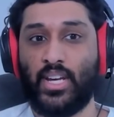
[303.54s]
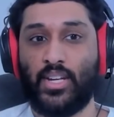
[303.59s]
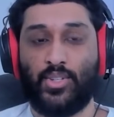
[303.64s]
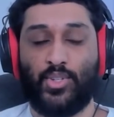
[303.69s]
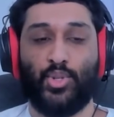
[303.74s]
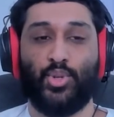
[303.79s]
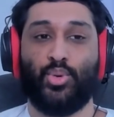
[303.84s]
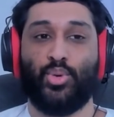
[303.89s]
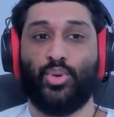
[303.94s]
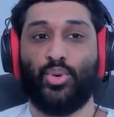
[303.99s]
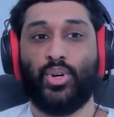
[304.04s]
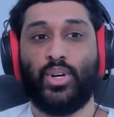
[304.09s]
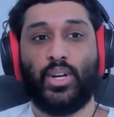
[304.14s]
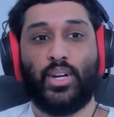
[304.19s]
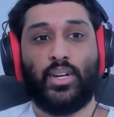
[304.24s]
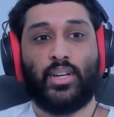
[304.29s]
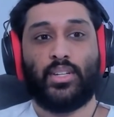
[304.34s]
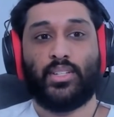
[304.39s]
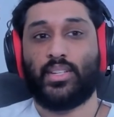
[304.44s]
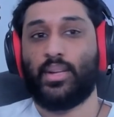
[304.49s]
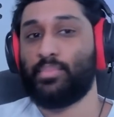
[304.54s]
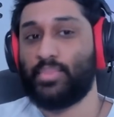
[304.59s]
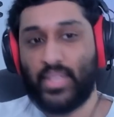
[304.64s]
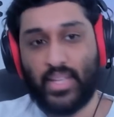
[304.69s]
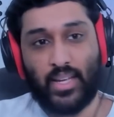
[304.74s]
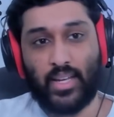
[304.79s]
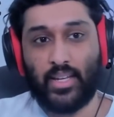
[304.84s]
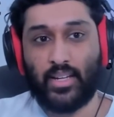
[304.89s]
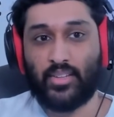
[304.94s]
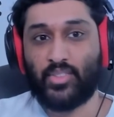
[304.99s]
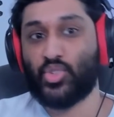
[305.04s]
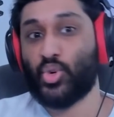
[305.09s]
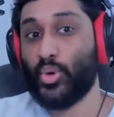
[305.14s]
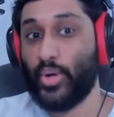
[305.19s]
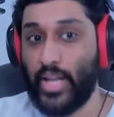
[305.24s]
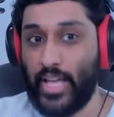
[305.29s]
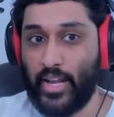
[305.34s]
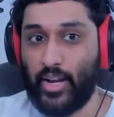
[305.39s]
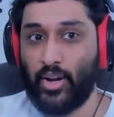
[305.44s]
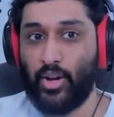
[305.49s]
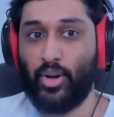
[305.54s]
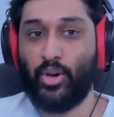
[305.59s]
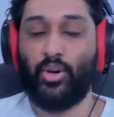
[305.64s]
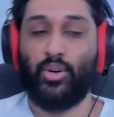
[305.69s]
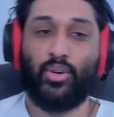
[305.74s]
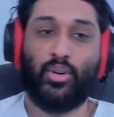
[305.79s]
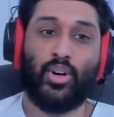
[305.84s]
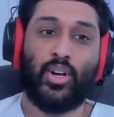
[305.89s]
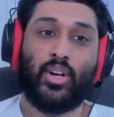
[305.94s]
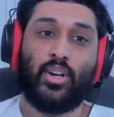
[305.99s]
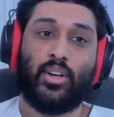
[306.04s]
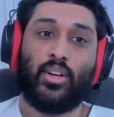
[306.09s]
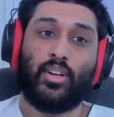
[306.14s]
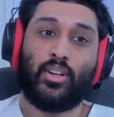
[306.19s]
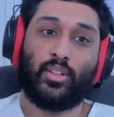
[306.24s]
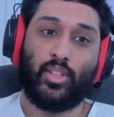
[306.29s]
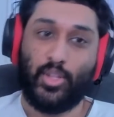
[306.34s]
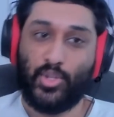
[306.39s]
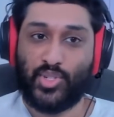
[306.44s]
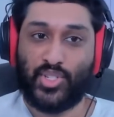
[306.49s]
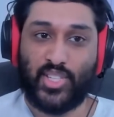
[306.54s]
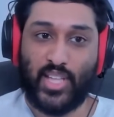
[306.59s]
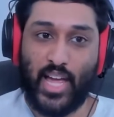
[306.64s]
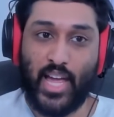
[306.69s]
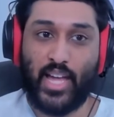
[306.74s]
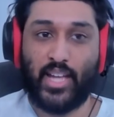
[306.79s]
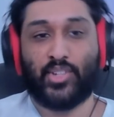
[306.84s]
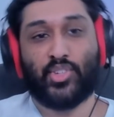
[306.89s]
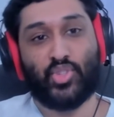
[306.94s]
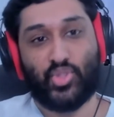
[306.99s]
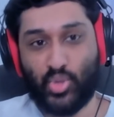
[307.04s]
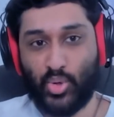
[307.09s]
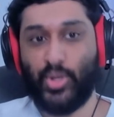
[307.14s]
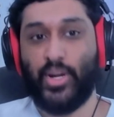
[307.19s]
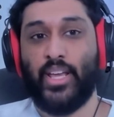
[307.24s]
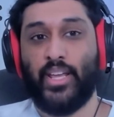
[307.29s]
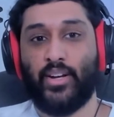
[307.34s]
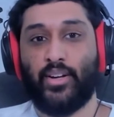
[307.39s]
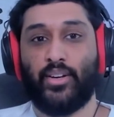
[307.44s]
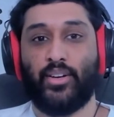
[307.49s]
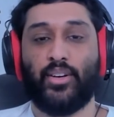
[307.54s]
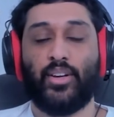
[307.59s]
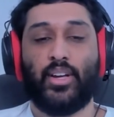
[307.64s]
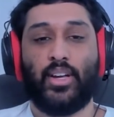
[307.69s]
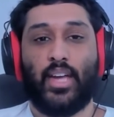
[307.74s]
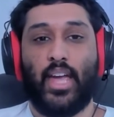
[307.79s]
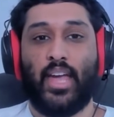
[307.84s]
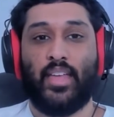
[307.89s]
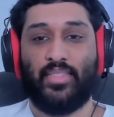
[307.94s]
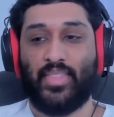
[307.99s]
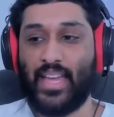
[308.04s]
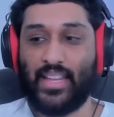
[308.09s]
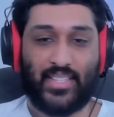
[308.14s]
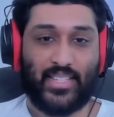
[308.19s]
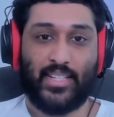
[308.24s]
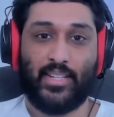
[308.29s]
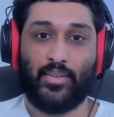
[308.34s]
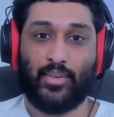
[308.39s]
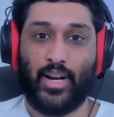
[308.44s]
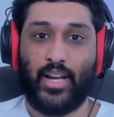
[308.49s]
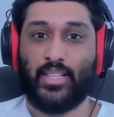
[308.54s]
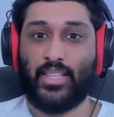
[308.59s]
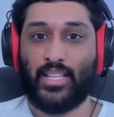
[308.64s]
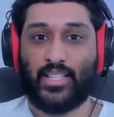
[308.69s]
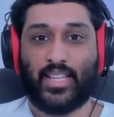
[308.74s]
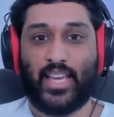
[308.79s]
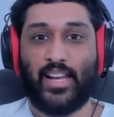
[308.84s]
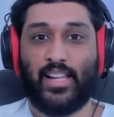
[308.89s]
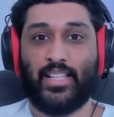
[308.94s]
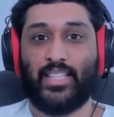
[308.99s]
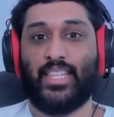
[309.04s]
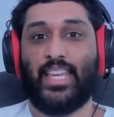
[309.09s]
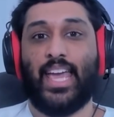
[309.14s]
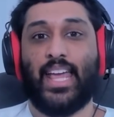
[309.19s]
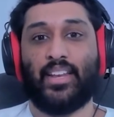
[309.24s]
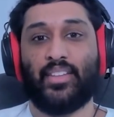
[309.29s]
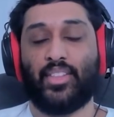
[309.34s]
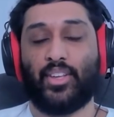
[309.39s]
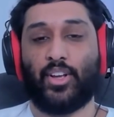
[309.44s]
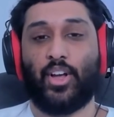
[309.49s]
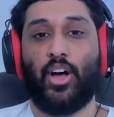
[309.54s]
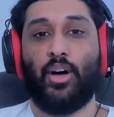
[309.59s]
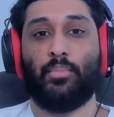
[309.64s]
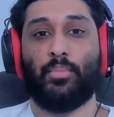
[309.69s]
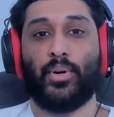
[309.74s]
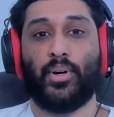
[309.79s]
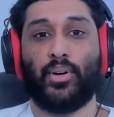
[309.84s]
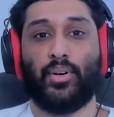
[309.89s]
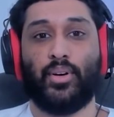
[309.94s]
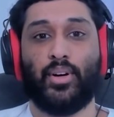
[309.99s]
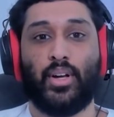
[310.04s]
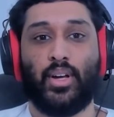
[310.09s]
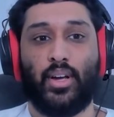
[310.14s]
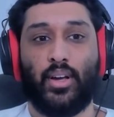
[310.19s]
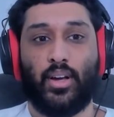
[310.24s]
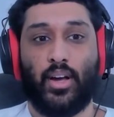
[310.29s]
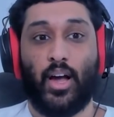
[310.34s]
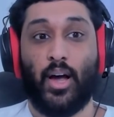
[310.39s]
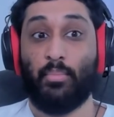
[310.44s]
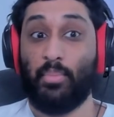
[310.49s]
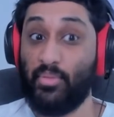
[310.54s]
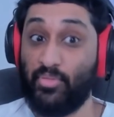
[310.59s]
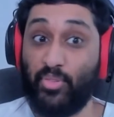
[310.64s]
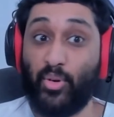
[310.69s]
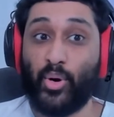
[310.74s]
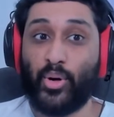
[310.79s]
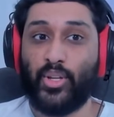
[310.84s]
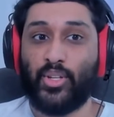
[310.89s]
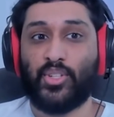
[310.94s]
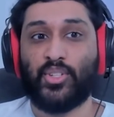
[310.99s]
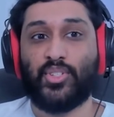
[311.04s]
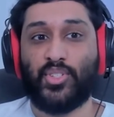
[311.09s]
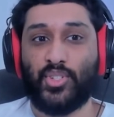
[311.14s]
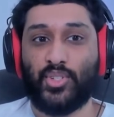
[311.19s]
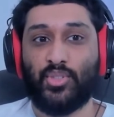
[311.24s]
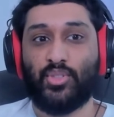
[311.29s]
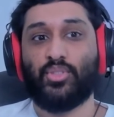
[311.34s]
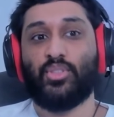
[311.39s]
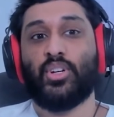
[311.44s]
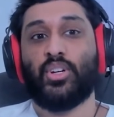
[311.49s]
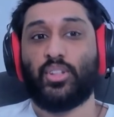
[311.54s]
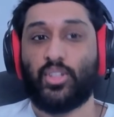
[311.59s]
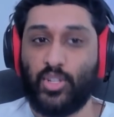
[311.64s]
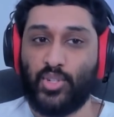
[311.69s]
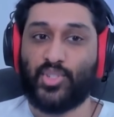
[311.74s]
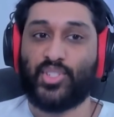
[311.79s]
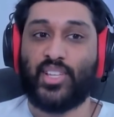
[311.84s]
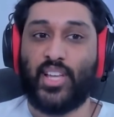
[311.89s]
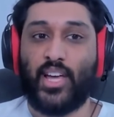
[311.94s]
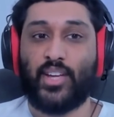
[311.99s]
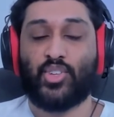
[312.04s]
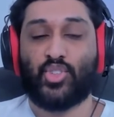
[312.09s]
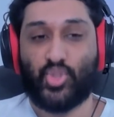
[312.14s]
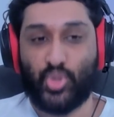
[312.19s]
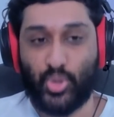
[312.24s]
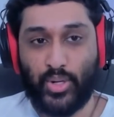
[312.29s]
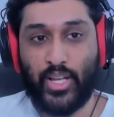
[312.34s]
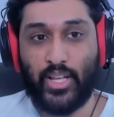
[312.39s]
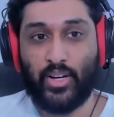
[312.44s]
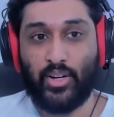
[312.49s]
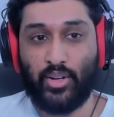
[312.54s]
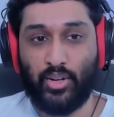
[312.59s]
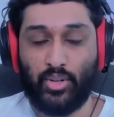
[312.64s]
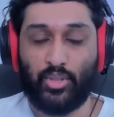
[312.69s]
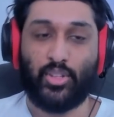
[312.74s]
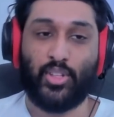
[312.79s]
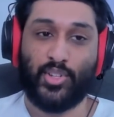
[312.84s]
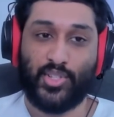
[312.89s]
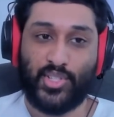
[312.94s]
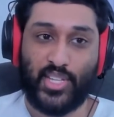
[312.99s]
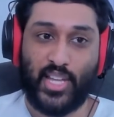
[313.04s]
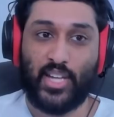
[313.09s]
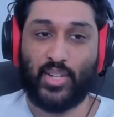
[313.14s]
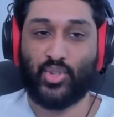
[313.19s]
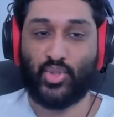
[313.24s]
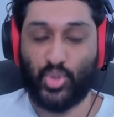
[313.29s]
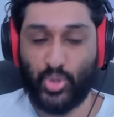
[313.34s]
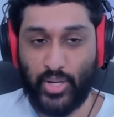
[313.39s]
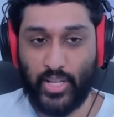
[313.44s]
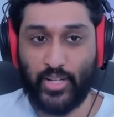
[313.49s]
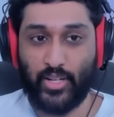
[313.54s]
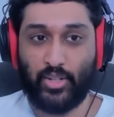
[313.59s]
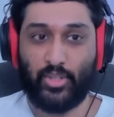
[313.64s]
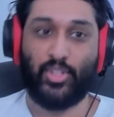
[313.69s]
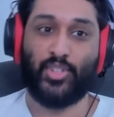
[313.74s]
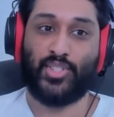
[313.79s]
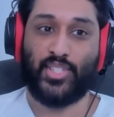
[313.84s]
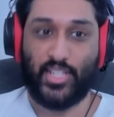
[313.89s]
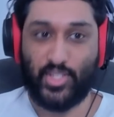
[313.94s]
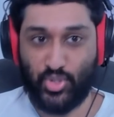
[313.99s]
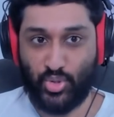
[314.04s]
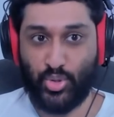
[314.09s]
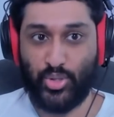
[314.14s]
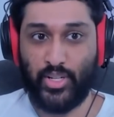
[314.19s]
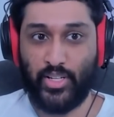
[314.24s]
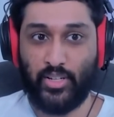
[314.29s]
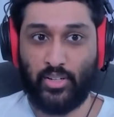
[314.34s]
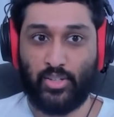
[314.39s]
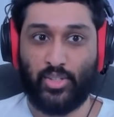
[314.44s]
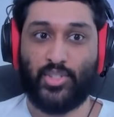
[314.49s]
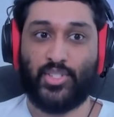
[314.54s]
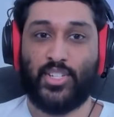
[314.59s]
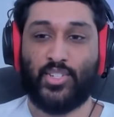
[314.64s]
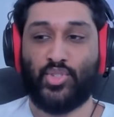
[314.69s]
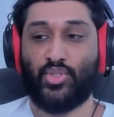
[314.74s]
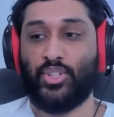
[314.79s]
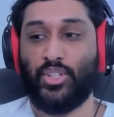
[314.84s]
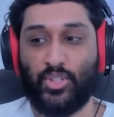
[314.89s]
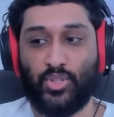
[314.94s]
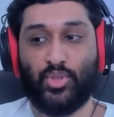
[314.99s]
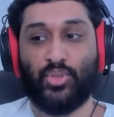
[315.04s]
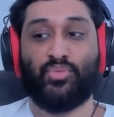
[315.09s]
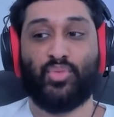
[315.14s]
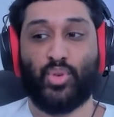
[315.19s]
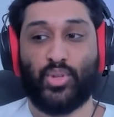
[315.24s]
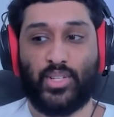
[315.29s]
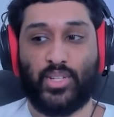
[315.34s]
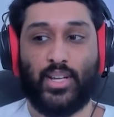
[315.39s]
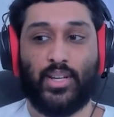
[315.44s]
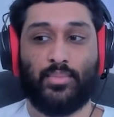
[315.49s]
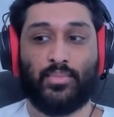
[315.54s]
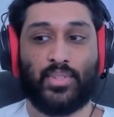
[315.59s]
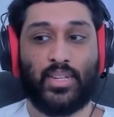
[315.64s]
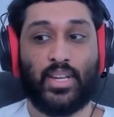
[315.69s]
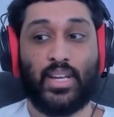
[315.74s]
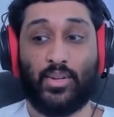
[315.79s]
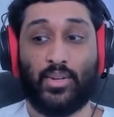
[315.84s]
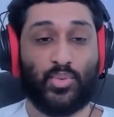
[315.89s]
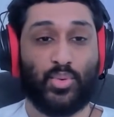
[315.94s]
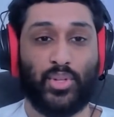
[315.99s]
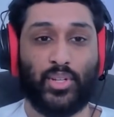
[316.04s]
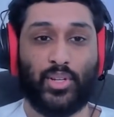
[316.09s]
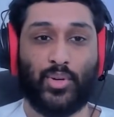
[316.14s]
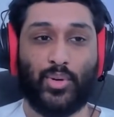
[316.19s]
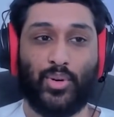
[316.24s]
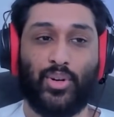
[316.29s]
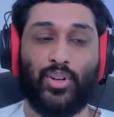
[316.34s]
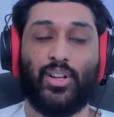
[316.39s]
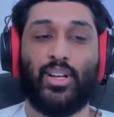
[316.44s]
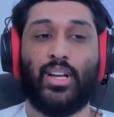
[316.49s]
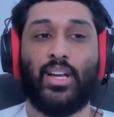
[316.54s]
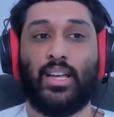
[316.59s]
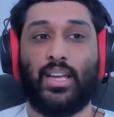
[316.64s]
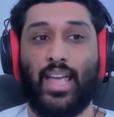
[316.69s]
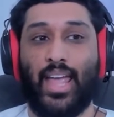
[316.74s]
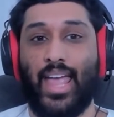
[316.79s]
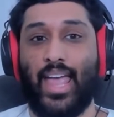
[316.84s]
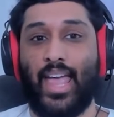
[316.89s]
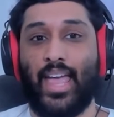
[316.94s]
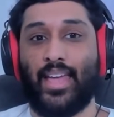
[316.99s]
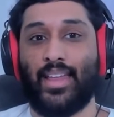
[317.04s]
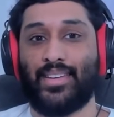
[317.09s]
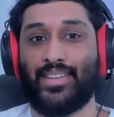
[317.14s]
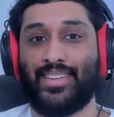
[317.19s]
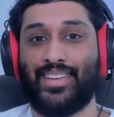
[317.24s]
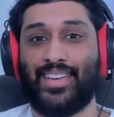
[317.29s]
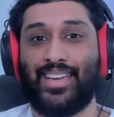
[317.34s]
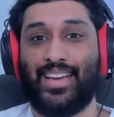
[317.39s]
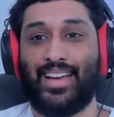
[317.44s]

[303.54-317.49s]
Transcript: do something, tornado, close slash, tornado. And that's it, right? That's kind of like the end of the combo. Before you could do close slash, tornado, close slash, tornado, close slash, tornado, close slash. You could do it 4 times. It's really cool. And